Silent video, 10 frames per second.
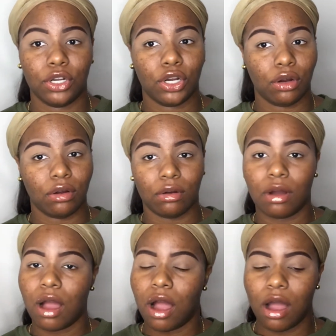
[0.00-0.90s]
Girl,
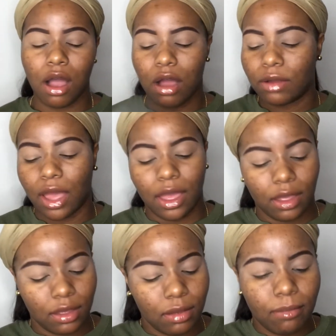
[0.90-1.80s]
okay,
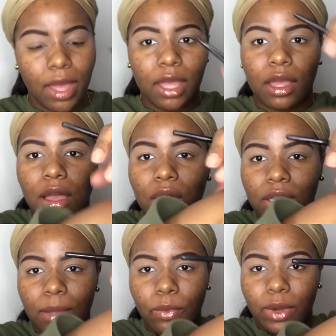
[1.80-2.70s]

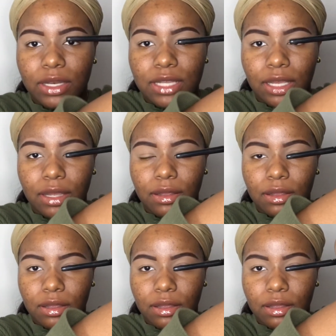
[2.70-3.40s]
hold up, wait a second.